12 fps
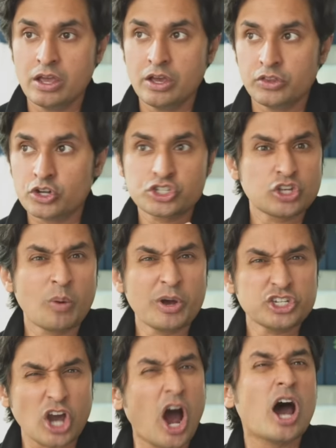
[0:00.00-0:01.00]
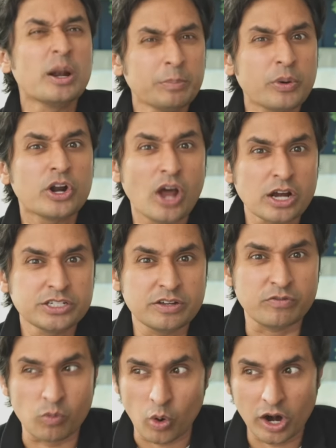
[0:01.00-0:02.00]
there's so much unproductive
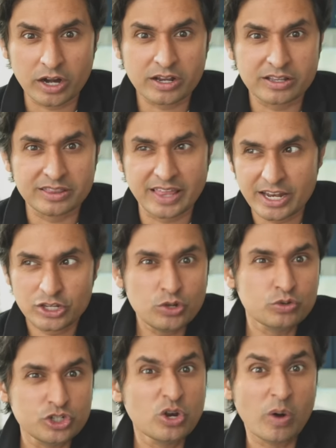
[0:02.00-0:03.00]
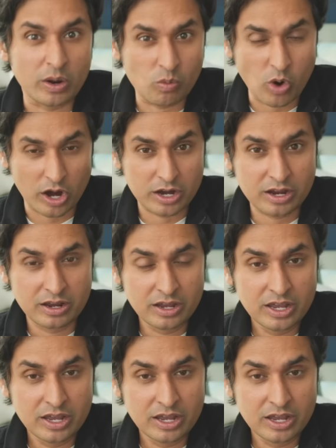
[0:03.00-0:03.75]
work that you do at work.